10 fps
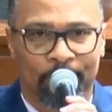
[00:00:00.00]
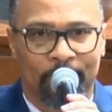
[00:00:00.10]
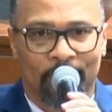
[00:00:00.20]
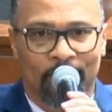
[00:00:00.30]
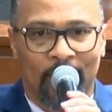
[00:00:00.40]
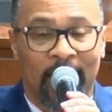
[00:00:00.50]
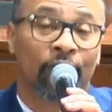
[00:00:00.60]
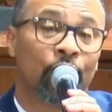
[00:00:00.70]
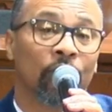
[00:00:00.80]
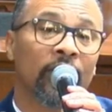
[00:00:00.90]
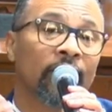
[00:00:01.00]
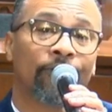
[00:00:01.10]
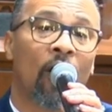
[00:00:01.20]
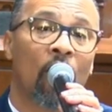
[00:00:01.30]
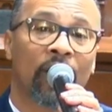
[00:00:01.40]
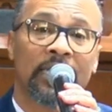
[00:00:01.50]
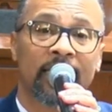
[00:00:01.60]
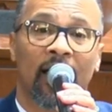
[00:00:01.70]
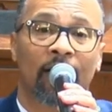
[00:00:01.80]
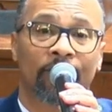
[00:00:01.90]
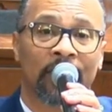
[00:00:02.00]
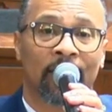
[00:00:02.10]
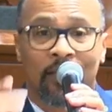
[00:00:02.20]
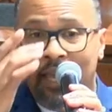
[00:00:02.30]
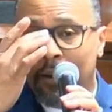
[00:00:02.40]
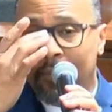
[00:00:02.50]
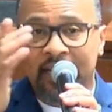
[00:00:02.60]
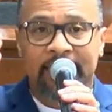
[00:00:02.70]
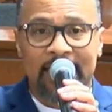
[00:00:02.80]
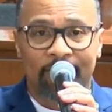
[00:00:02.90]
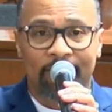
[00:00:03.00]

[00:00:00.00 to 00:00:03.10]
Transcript: And if you look at fog itself and, and about seven